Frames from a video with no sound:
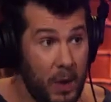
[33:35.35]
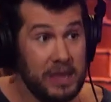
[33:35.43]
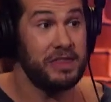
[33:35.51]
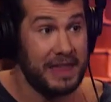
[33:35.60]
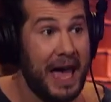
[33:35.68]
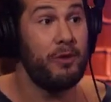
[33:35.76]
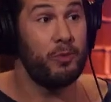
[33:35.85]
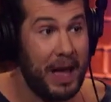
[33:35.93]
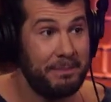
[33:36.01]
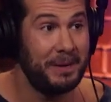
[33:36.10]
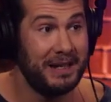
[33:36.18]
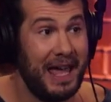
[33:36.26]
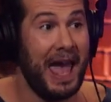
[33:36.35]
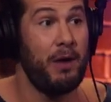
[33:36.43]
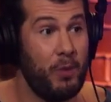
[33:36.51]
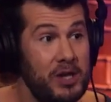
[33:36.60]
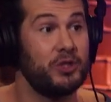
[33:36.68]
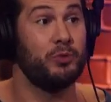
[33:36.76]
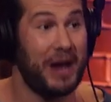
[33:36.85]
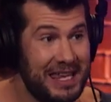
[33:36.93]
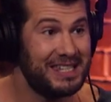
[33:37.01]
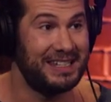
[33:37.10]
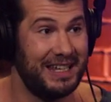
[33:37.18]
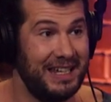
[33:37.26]
with that weapon and was
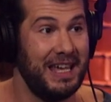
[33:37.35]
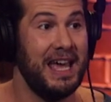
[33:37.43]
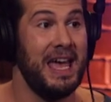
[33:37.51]
arrested.